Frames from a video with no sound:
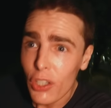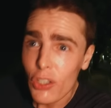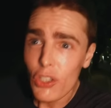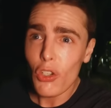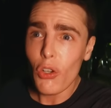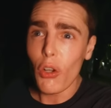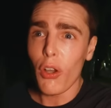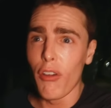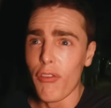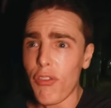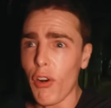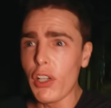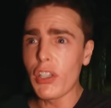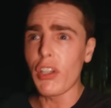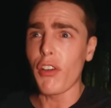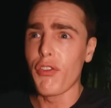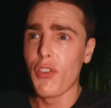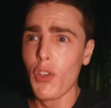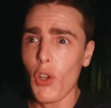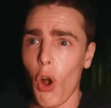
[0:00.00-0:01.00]
Just got to
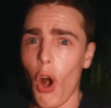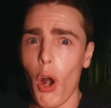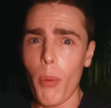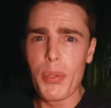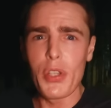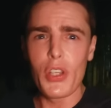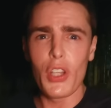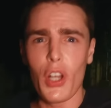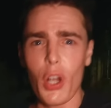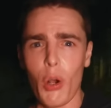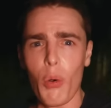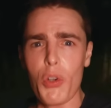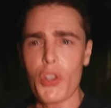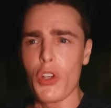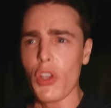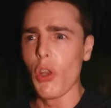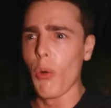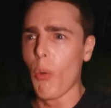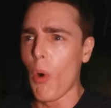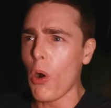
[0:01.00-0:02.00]
avoid a few
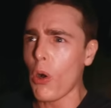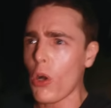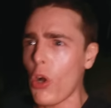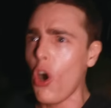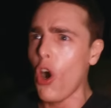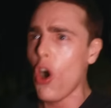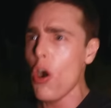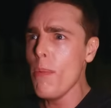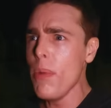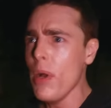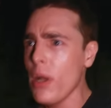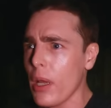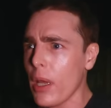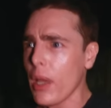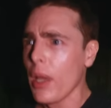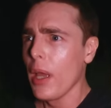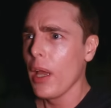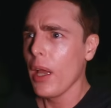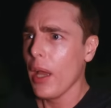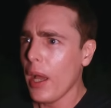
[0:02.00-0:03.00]
obstacles on the walk home,
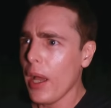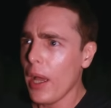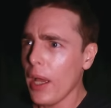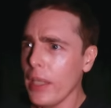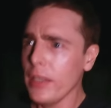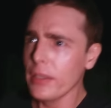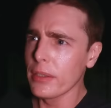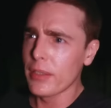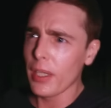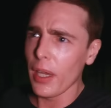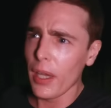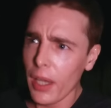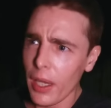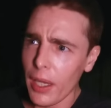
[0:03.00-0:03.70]
and